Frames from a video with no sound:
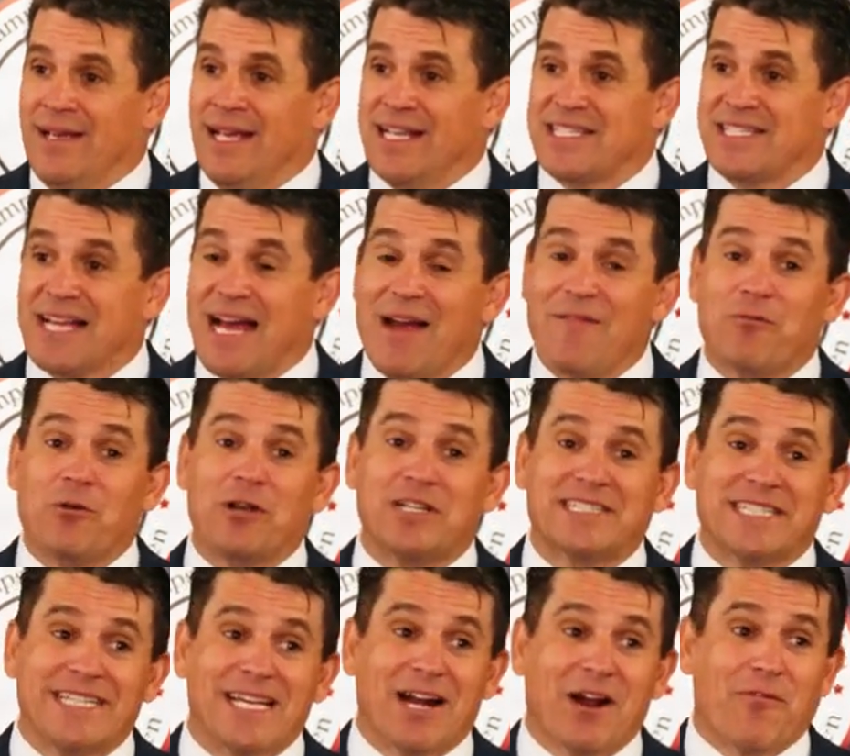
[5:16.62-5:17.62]
It's time for
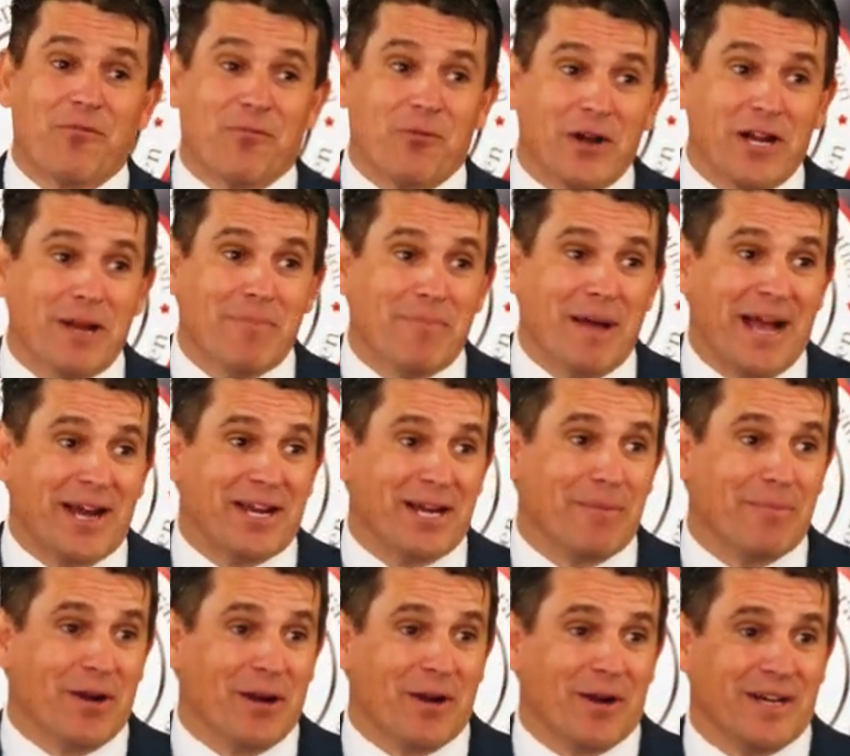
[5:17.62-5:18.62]
us to get our freedom back
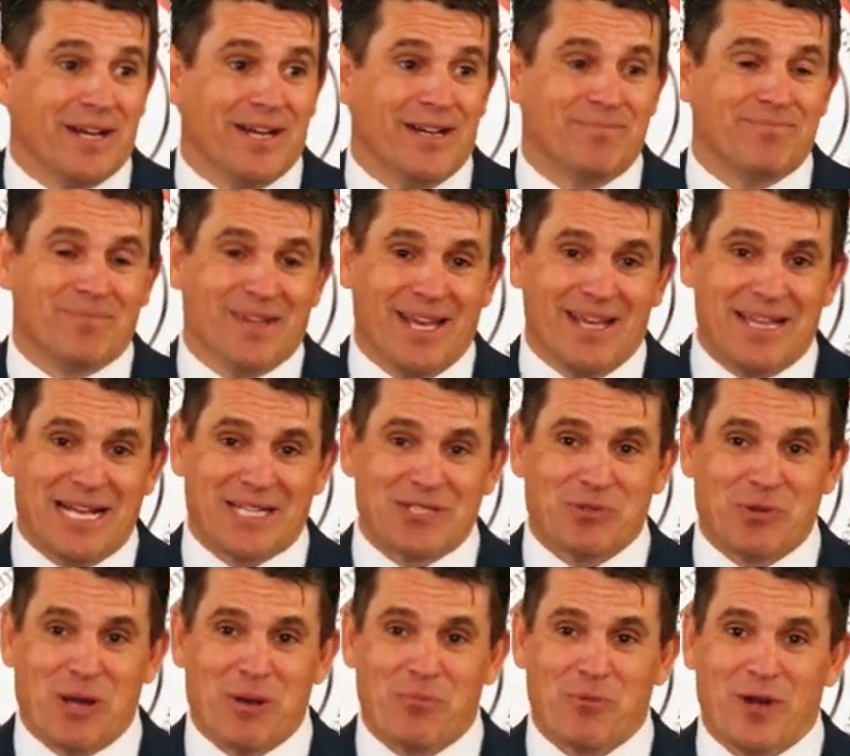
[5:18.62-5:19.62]
in America, and
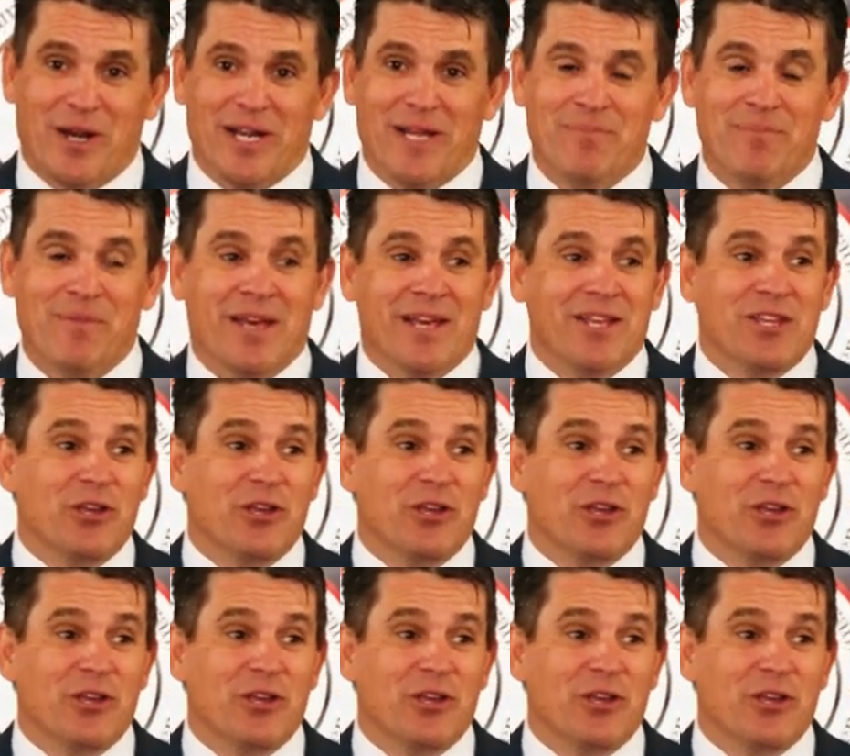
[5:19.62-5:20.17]
that's why I'm running.